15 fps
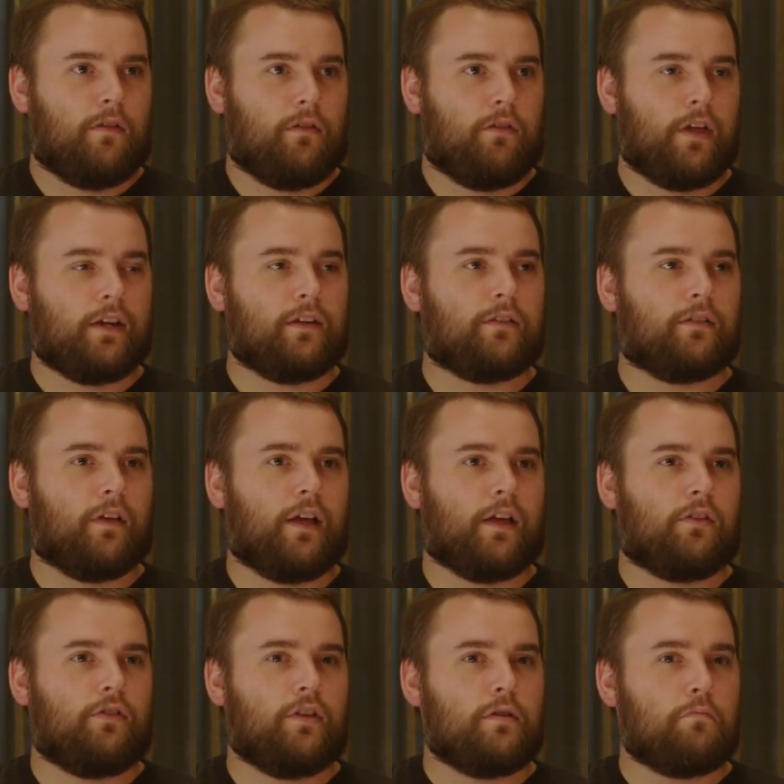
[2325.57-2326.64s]
that is
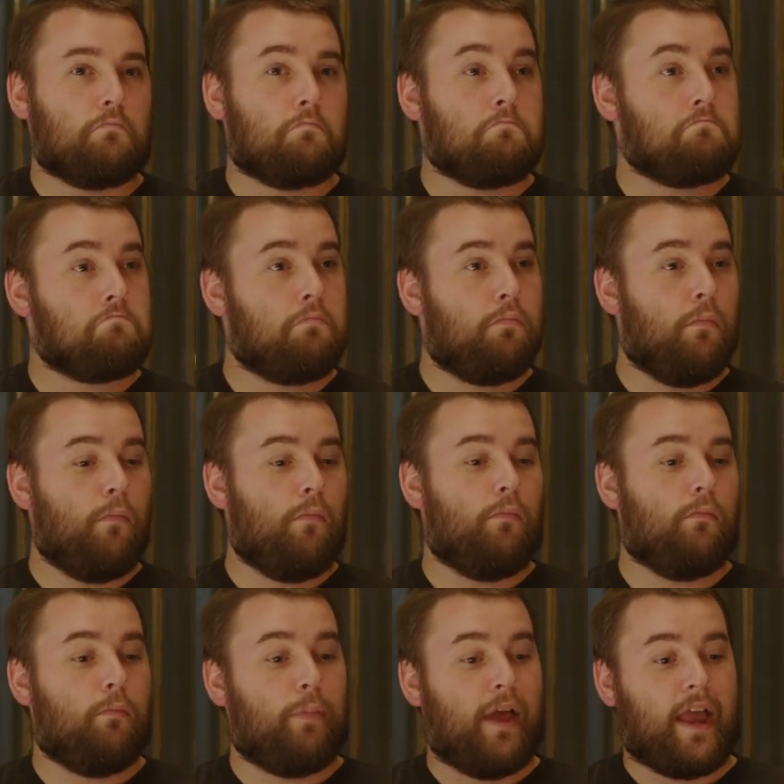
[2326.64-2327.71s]
like the
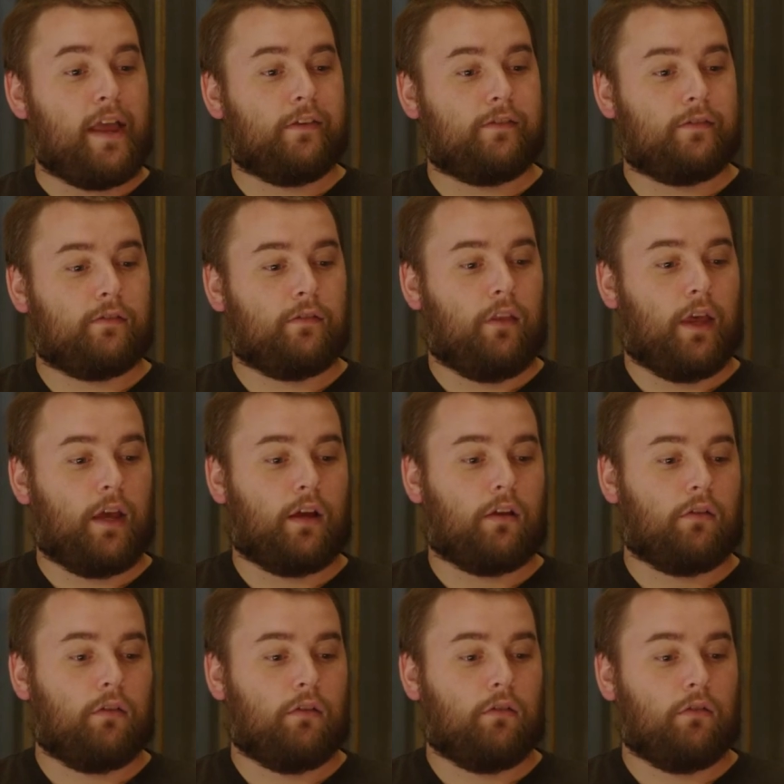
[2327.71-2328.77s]
base, like
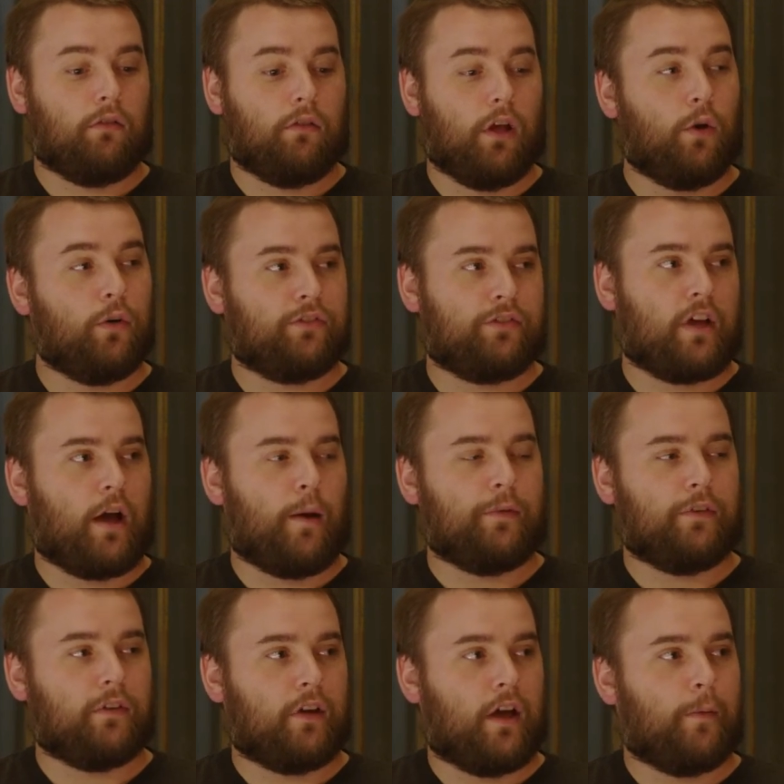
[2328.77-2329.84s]
lowest
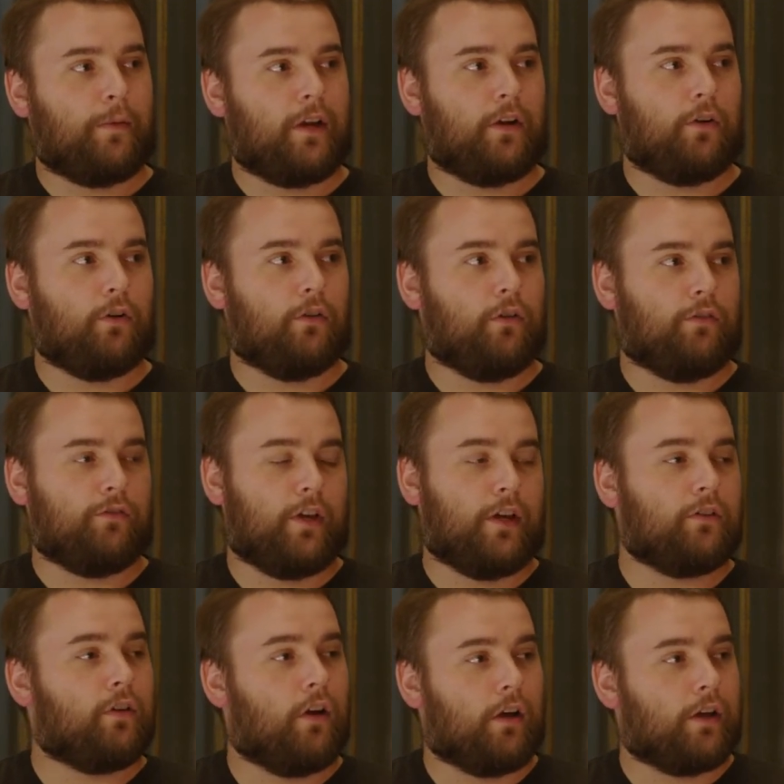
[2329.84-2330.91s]
common denominator of
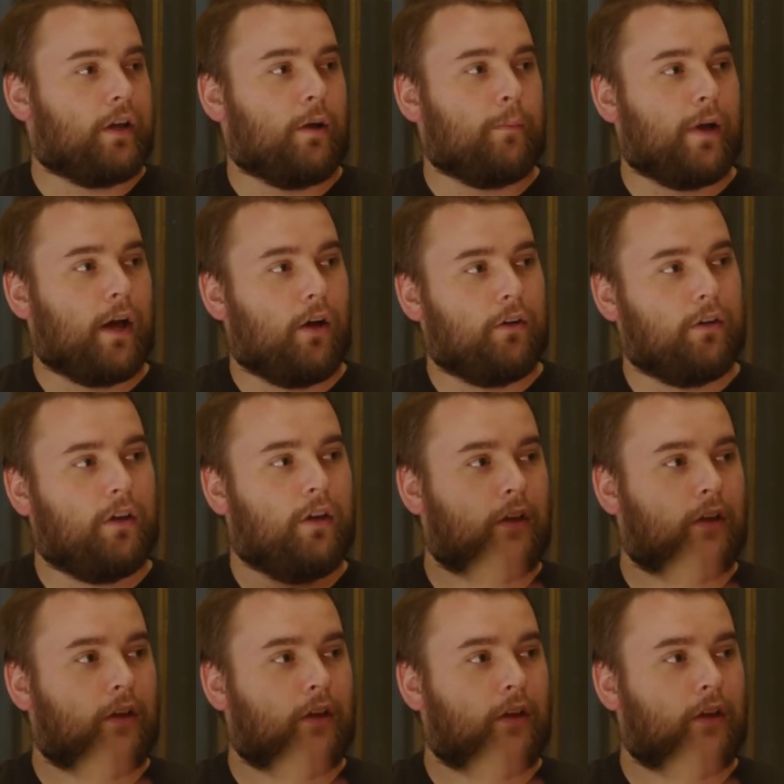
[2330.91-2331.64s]
like talking about.